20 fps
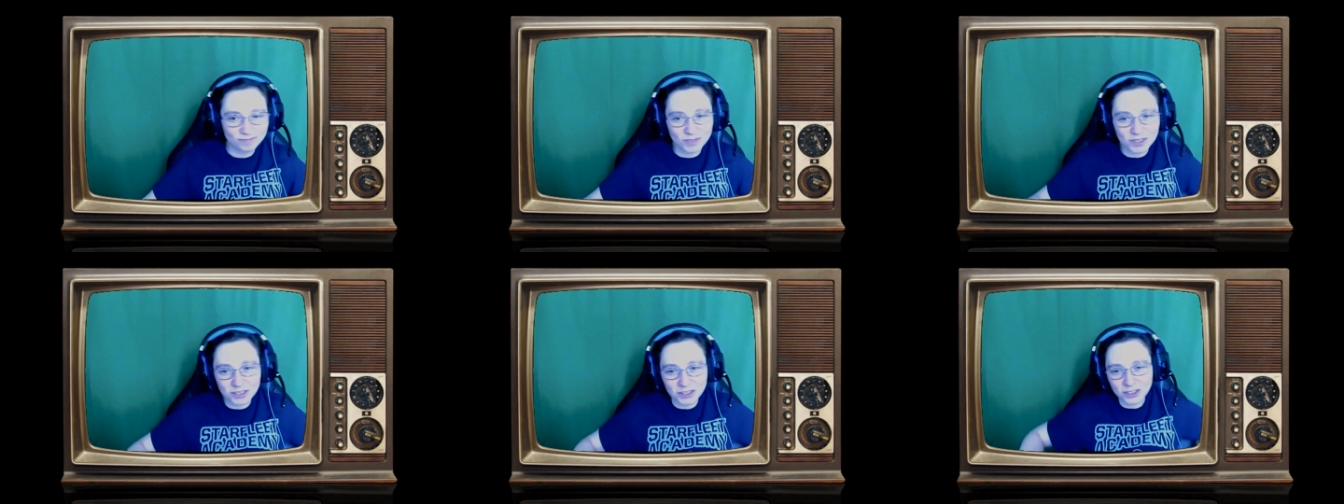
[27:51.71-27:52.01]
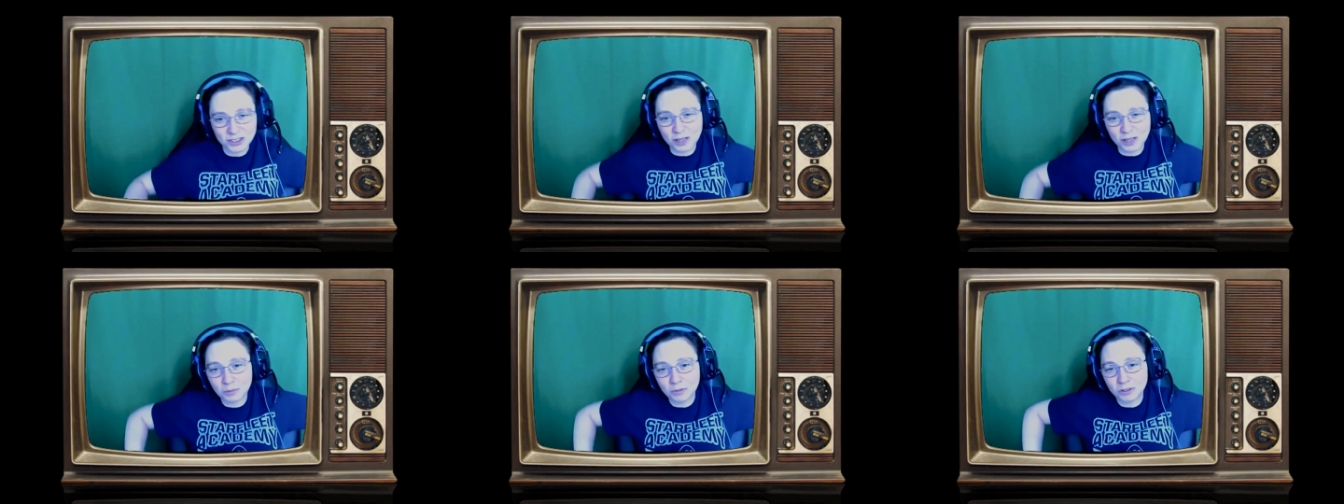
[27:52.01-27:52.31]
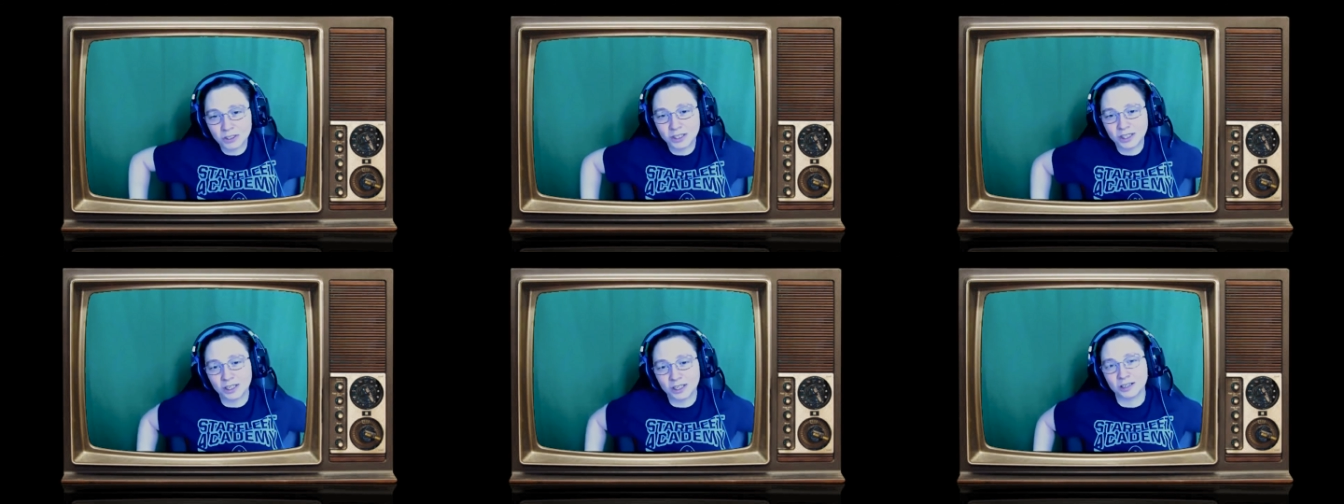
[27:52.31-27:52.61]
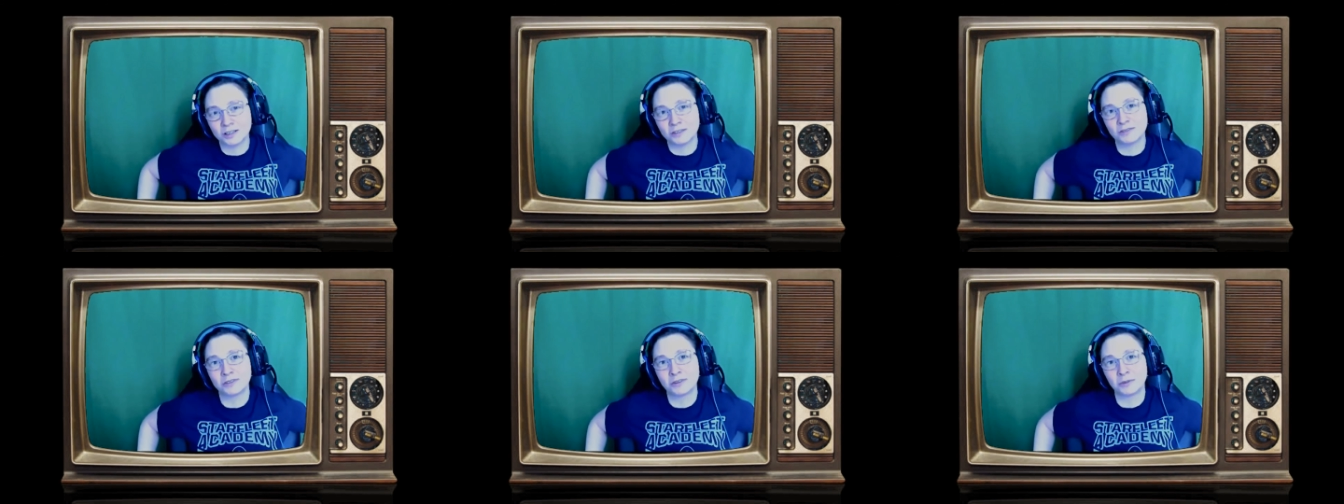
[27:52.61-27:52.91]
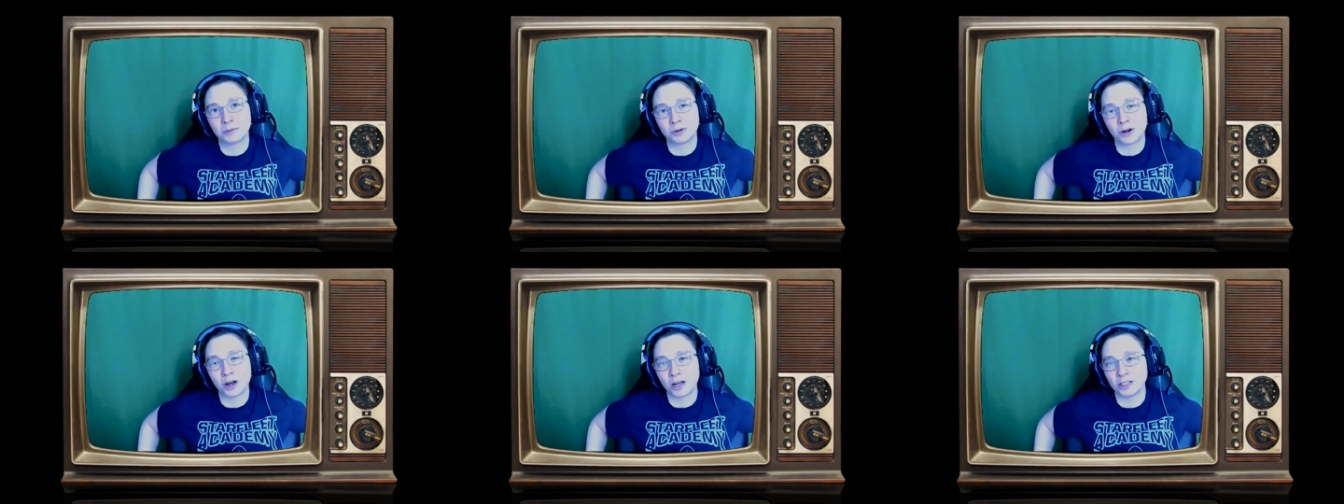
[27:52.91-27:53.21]
summary of the
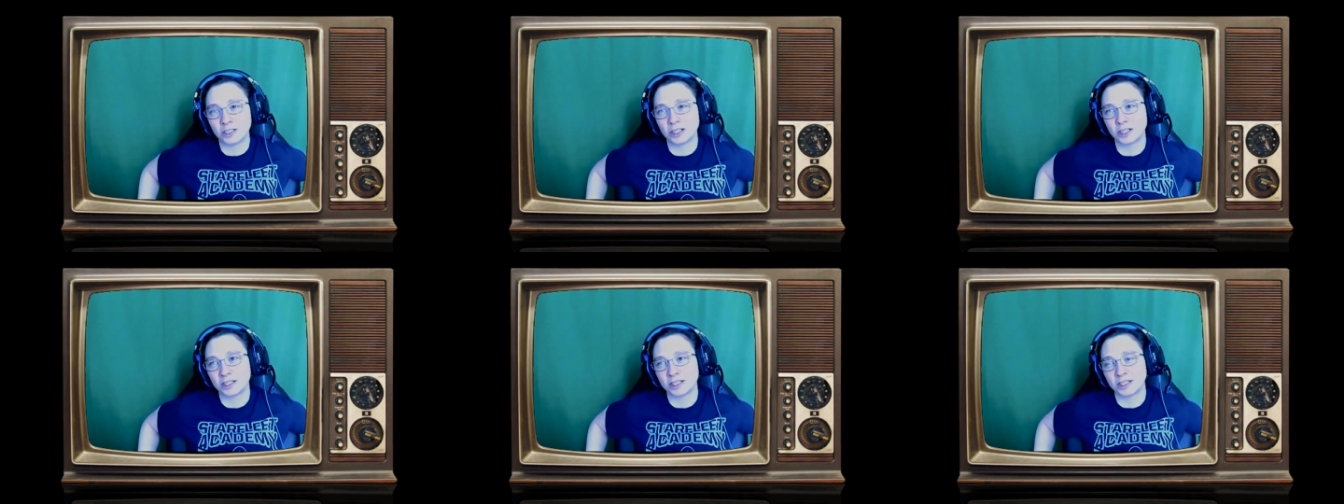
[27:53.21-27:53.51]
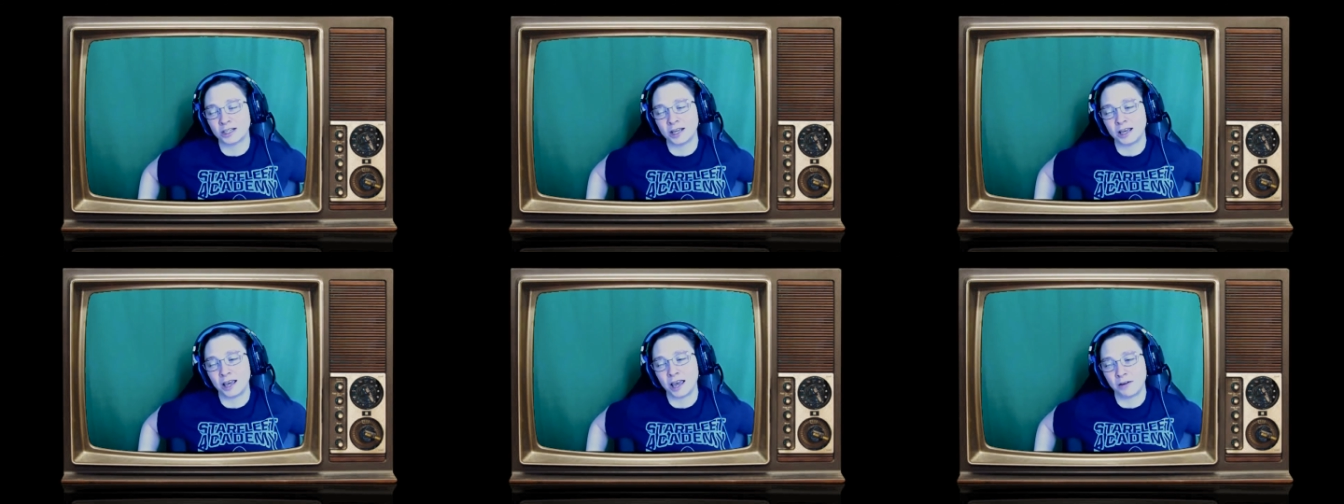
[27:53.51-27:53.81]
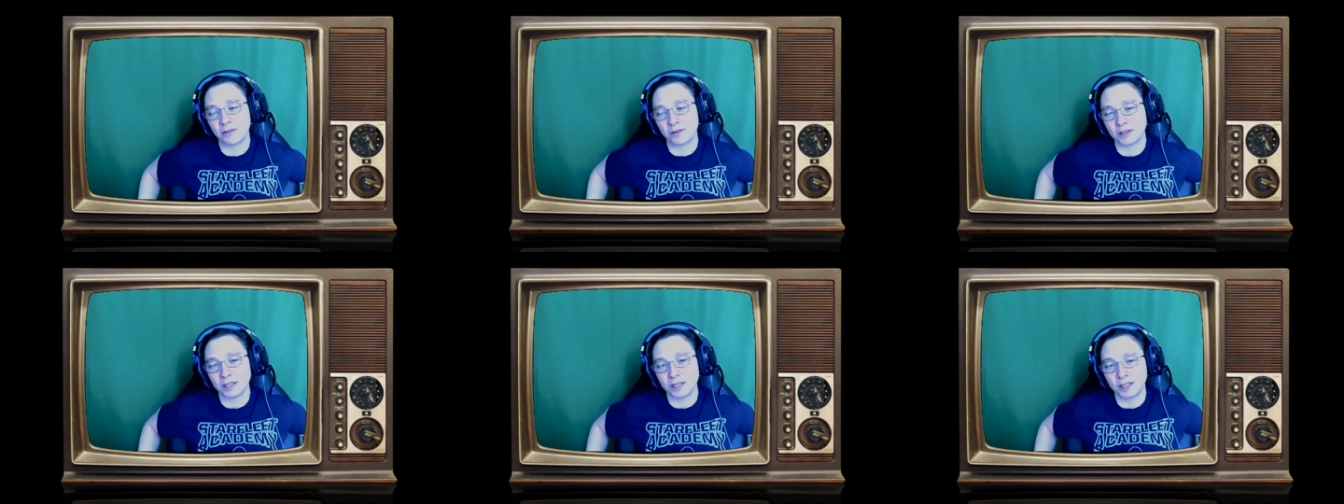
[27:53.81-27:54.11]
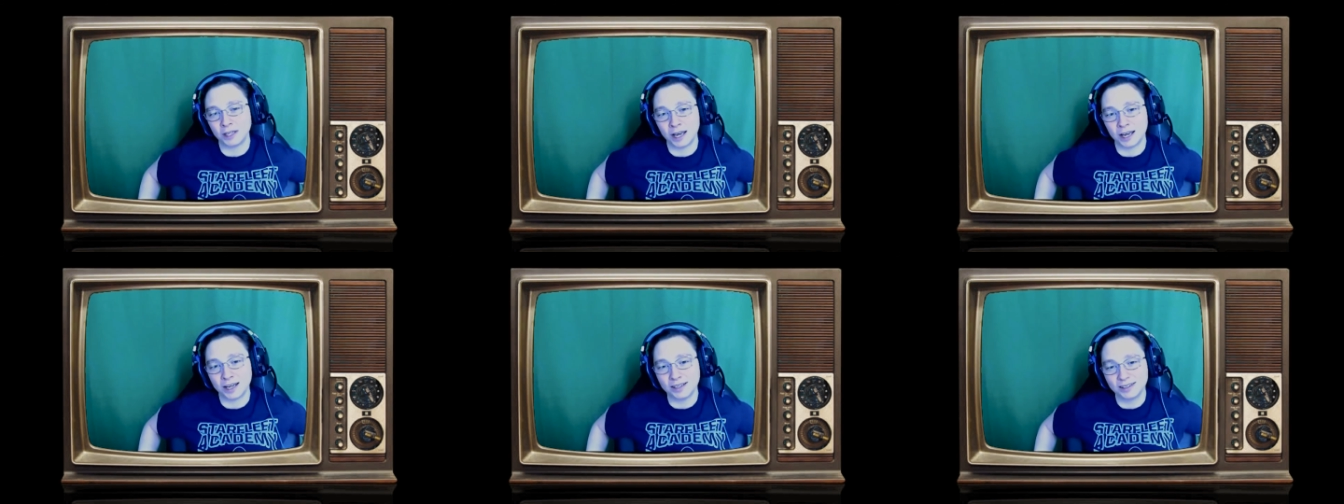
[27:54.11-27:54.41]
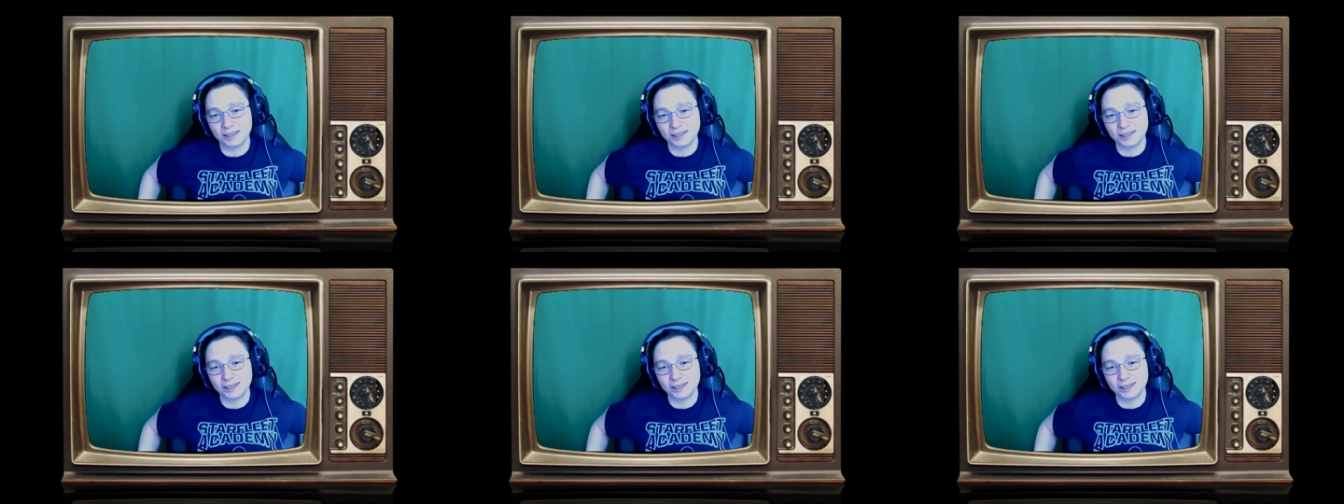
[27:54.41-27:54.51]
project and everything that